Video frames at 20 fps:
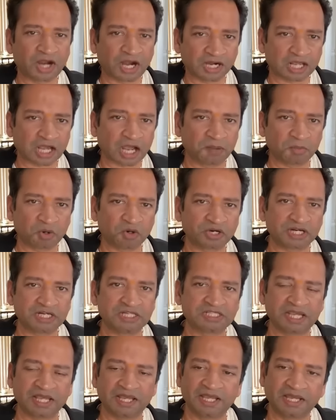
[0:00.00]
had come out
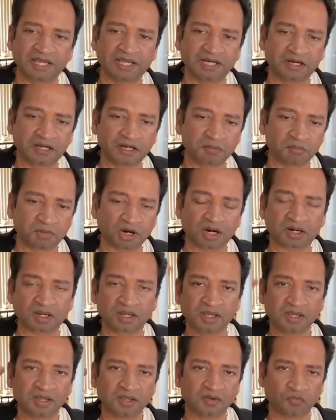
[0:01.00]
and say, hey,
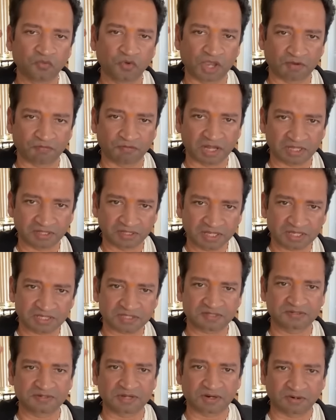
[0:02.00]
Hindenburg, we have done
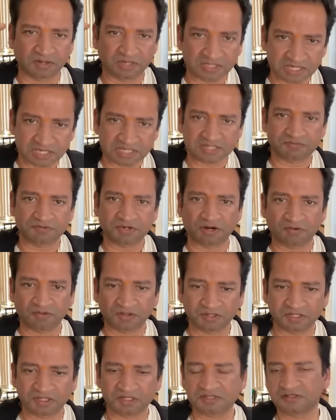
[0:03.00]
this, we have done this, we have
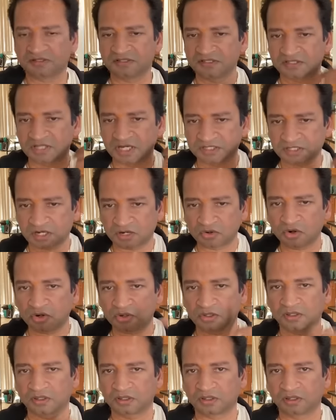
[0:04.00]
done this, these guys are
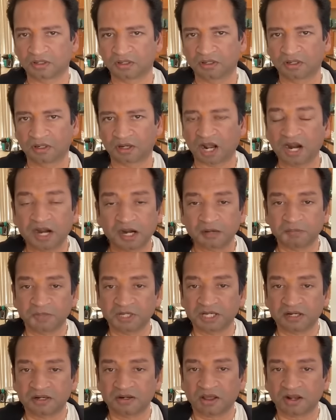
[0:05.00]
good. $100
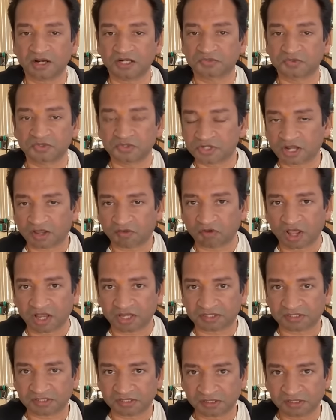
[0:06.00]
billion wouldn't have
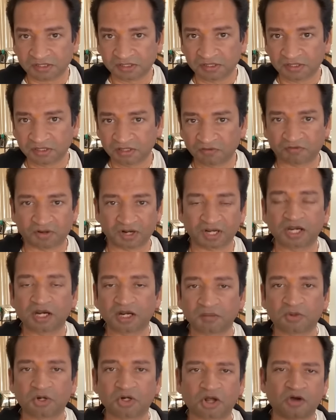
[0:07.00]
lost. Forget
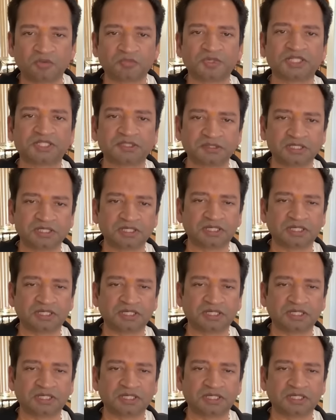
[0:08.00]
about how much